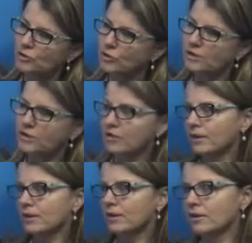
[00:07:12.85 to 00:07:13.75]
what do you
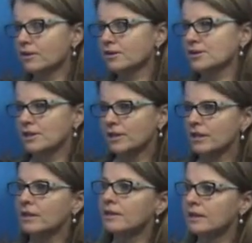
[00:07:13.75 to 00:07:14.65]
think you're going to see
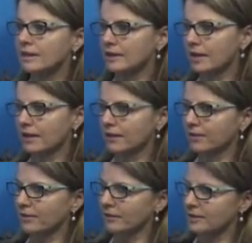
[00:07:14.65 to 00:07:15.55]
clinically? I
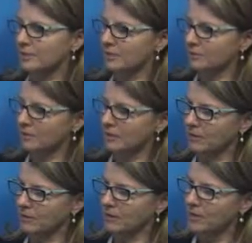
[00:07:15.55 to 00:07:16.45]
think there's been
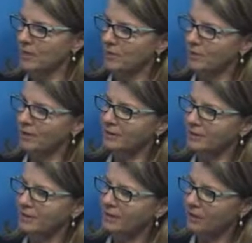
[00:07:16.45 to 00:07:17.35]
a
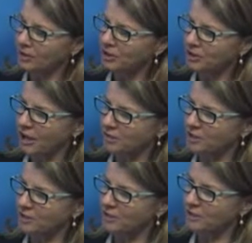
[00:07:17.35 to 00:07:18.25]
relatively large
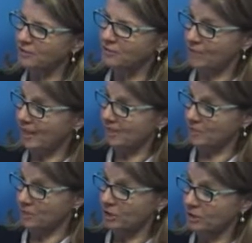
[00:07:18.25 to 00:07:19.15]
adoption of
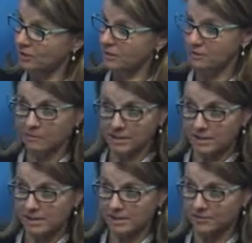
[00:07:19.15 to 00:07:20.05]
aspiration on the
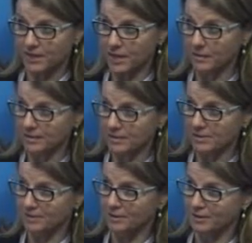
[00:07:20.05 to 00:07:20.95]
basis of
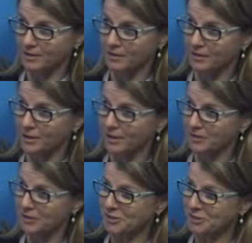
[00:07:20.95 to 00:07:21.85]
TAPIS, and your trial
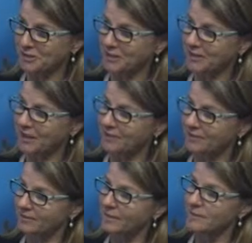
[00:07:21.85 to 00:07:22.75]
is showing
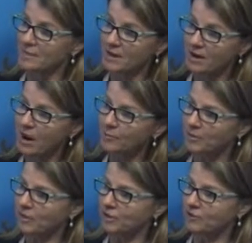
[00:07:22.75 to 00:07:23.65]
that may not be
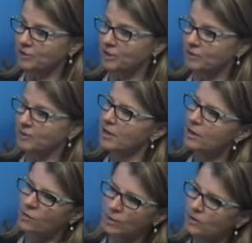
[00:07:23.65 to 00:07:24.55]
beneficial.
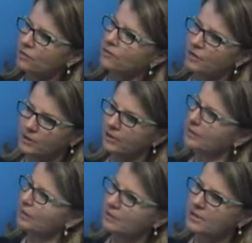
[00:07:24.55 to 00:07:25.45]
What do you think
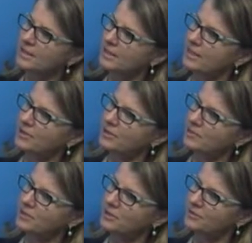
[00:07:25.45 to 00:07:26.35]
you're going to see in
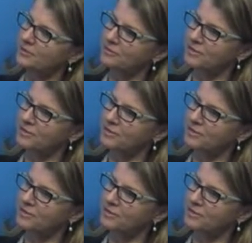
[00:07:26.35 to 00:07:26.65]
terms of